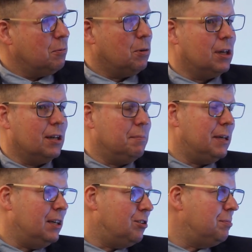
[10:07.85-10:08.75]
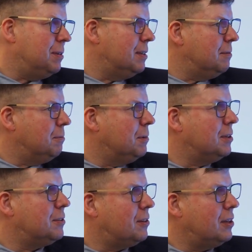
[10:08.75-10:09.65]
what are the management,
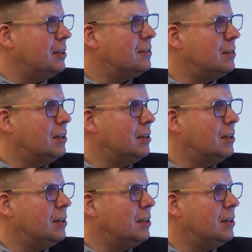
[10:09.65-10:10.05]
what is the things.